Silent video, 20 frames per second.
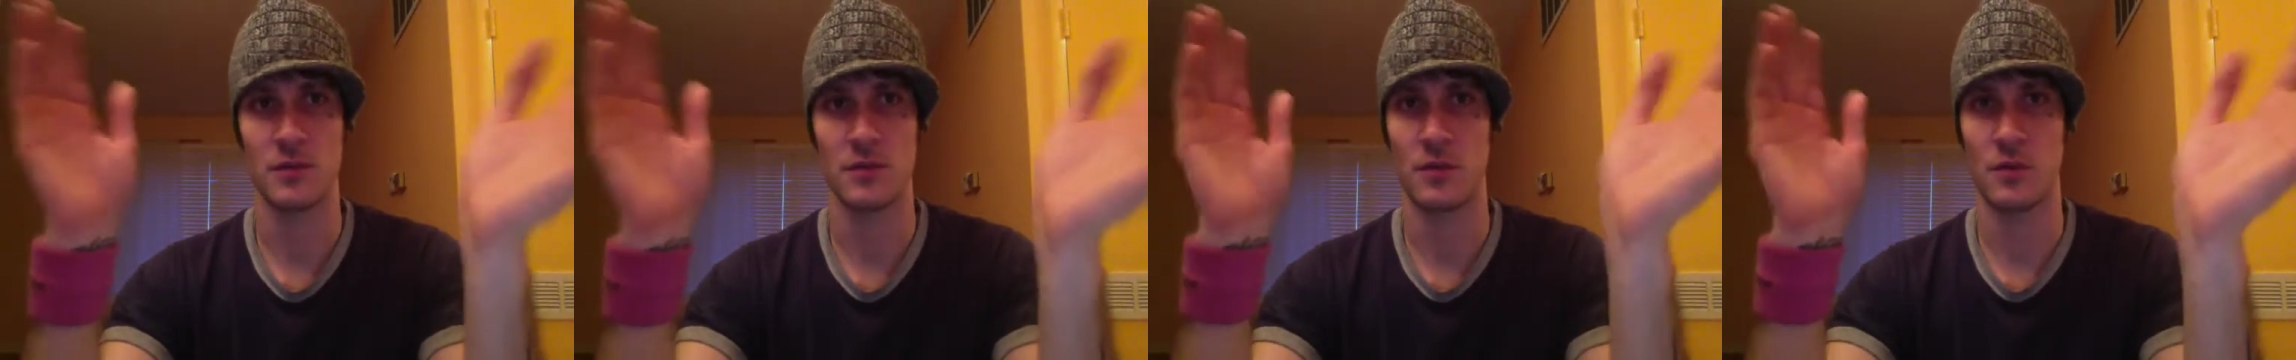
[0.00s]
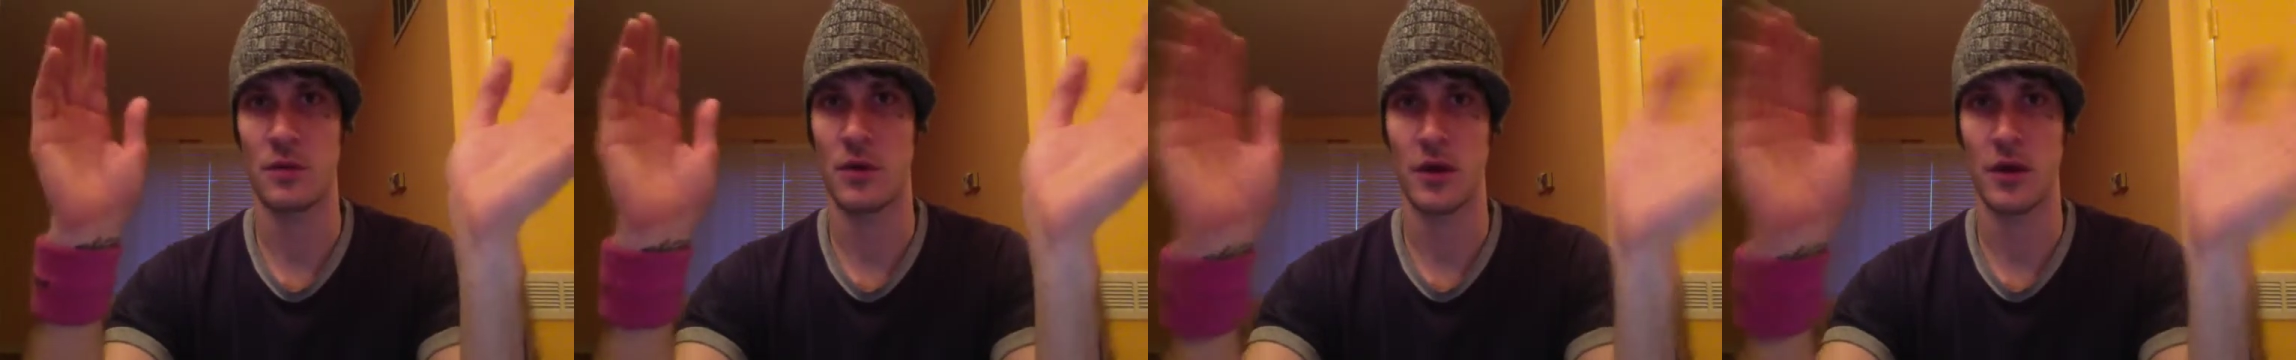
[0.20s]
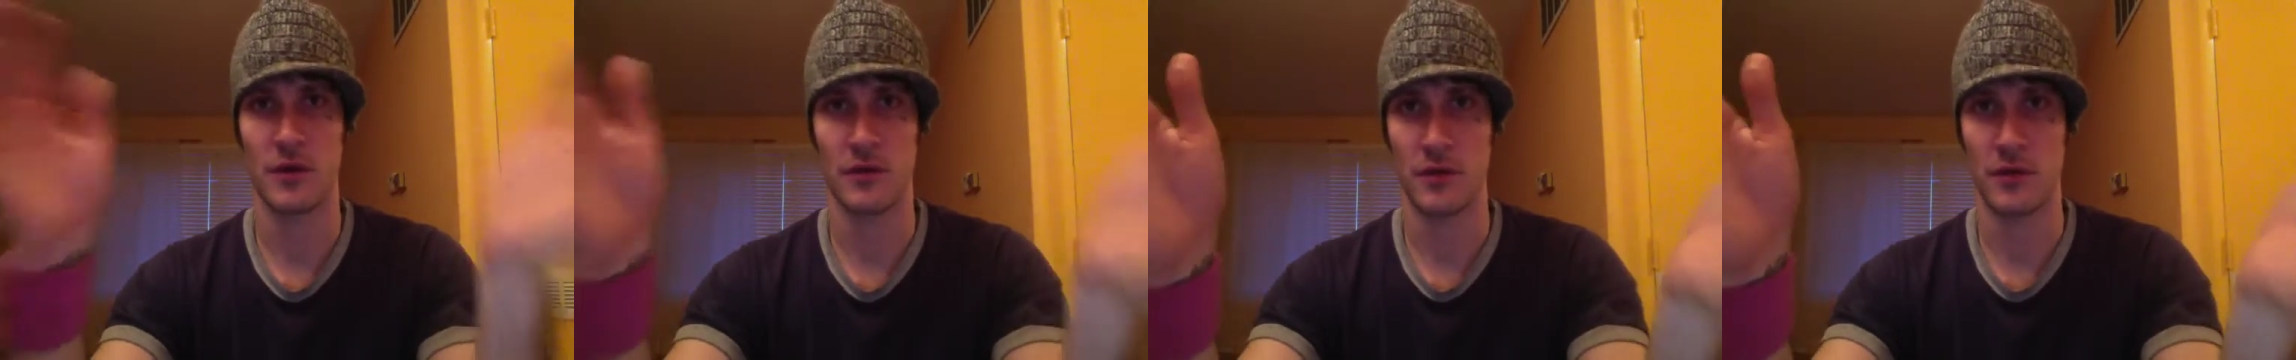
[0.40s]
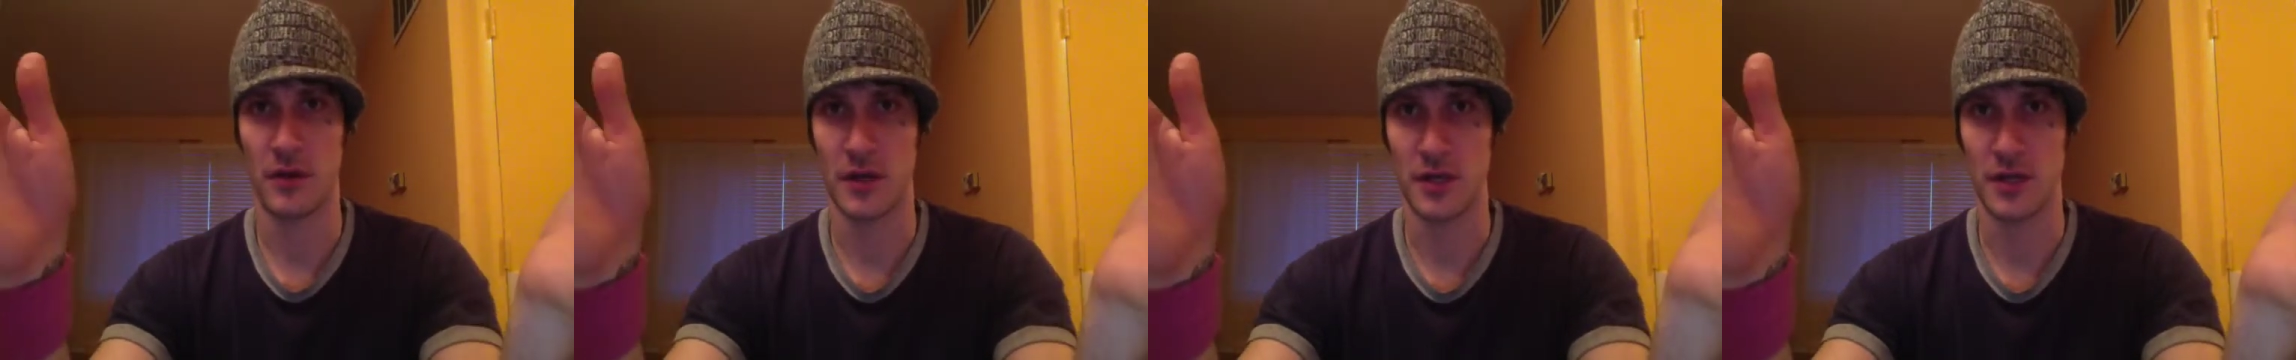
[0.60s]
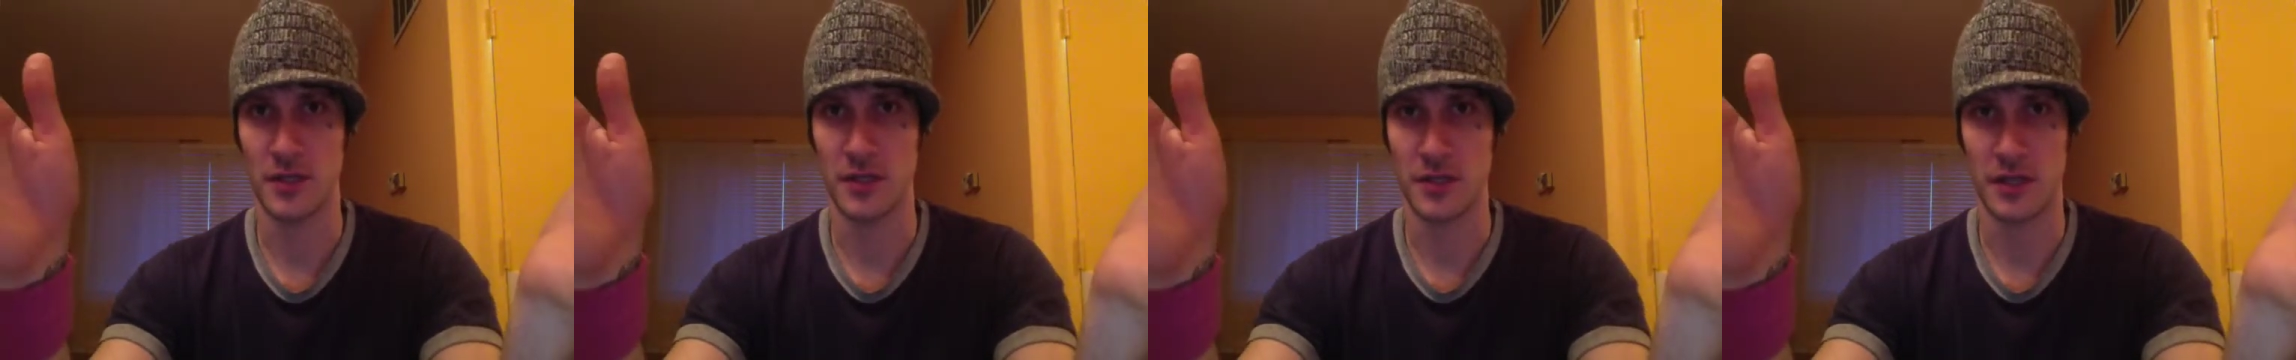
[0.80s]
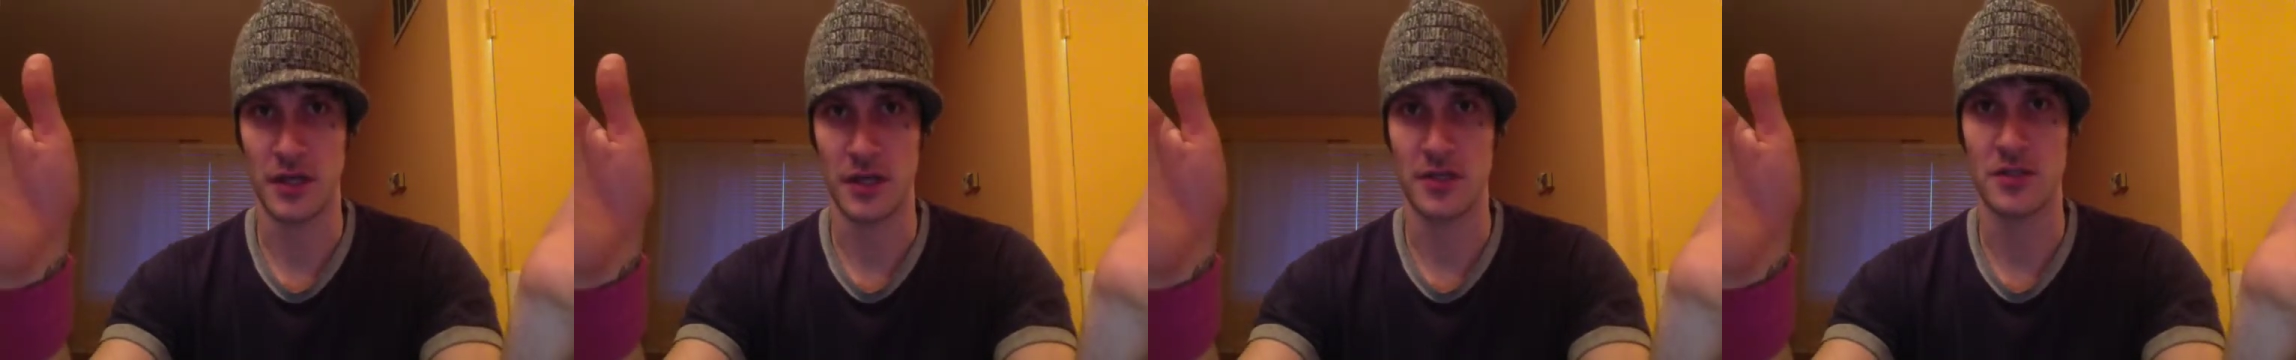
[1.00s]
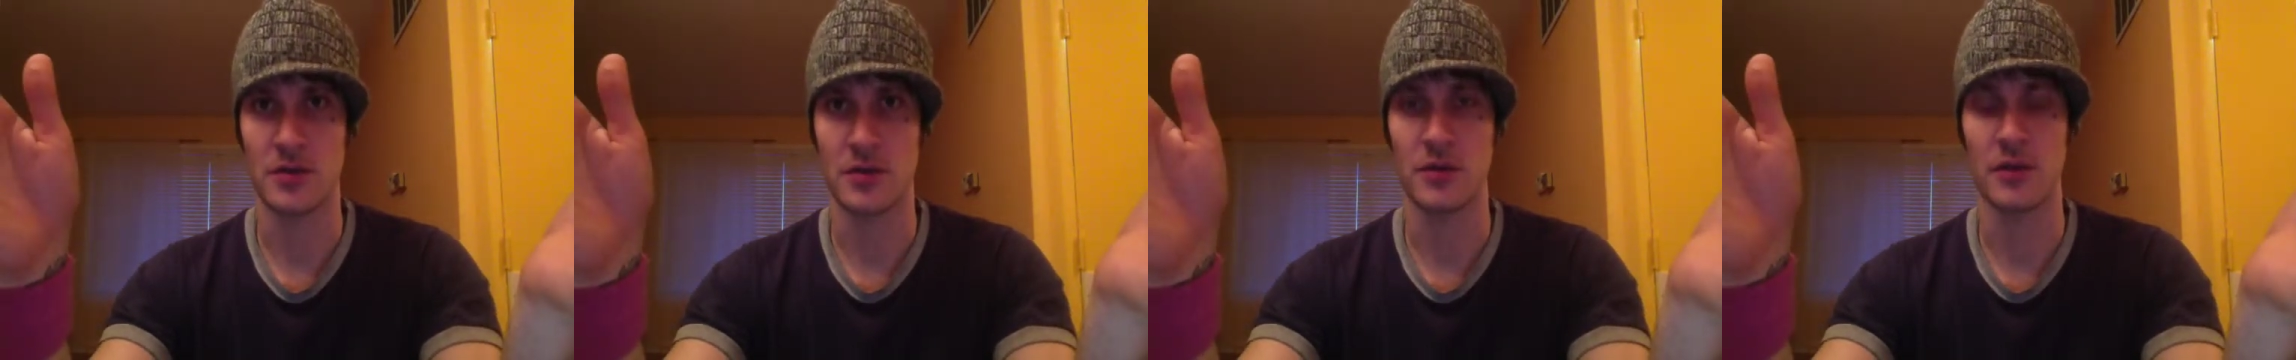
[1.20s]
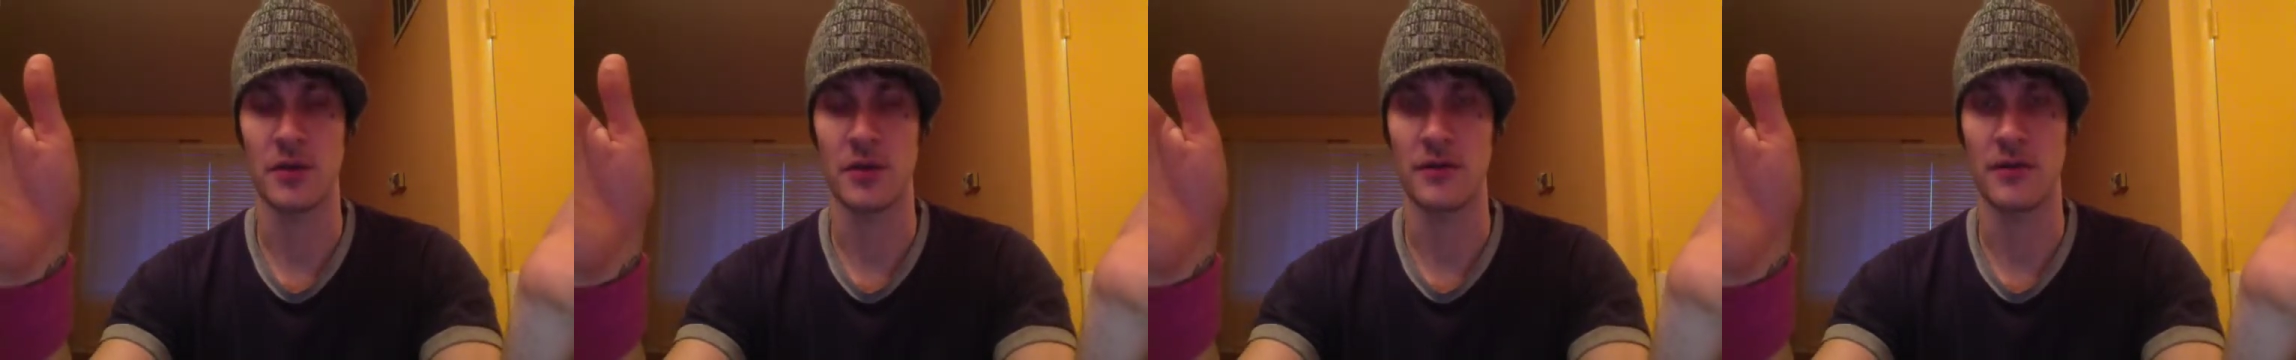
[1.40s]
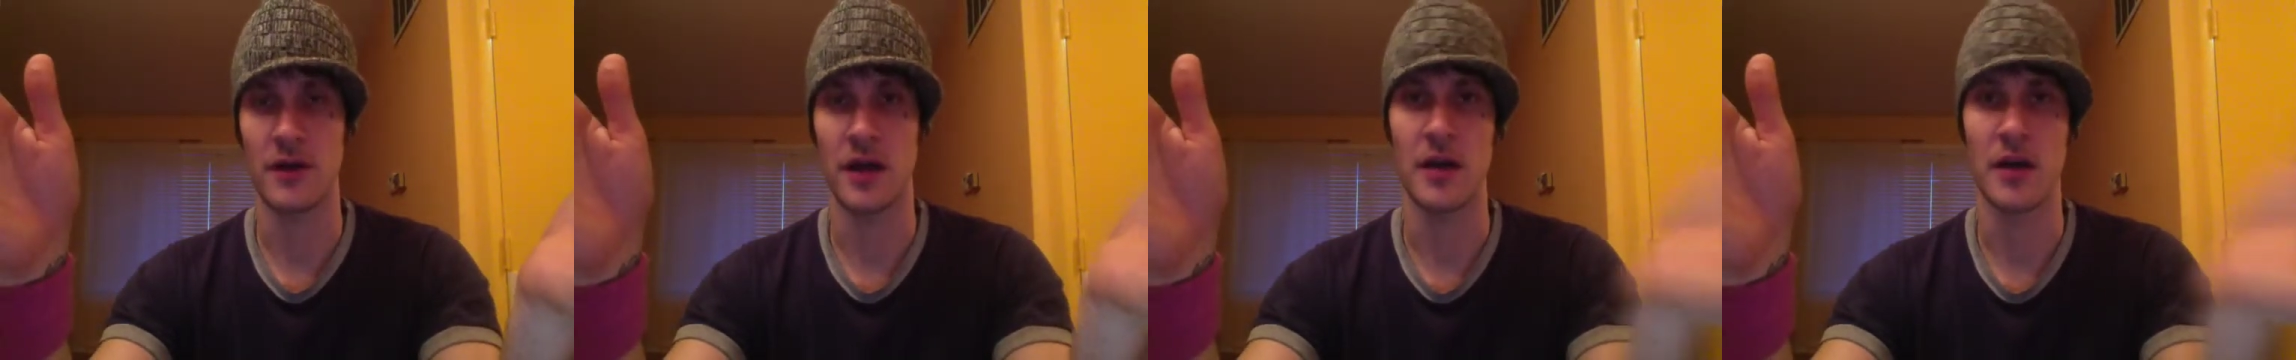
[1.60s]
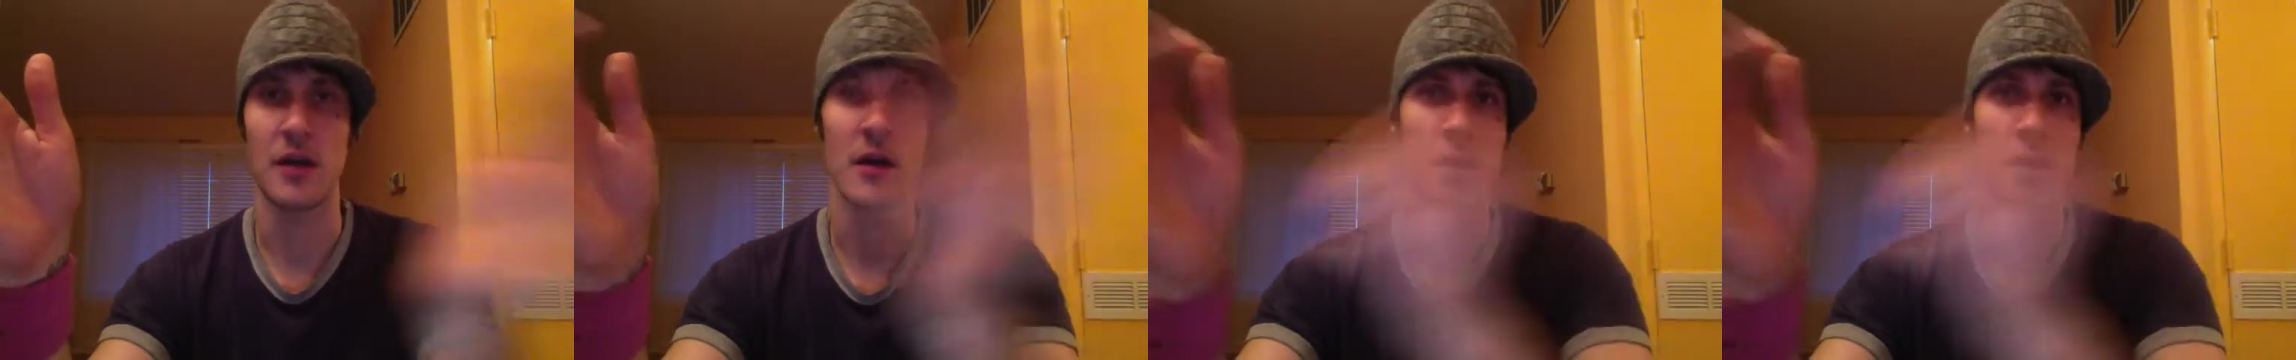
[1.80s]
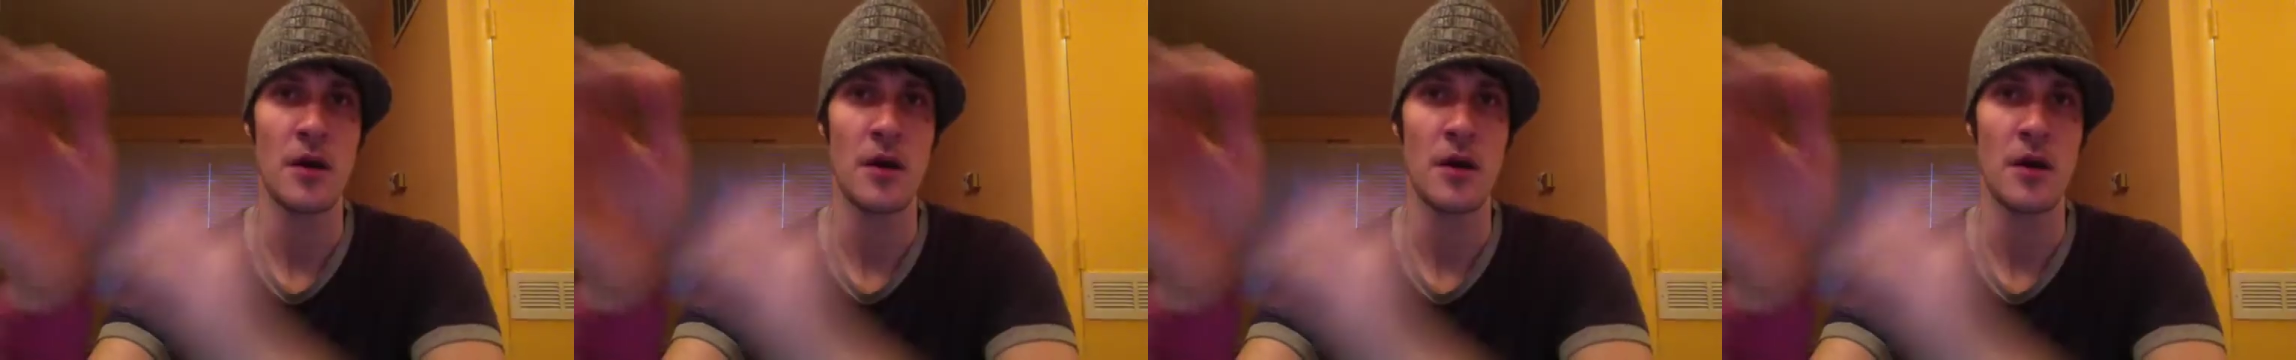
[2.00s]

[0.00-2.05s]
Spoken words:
whatever it is, and that's totally fine.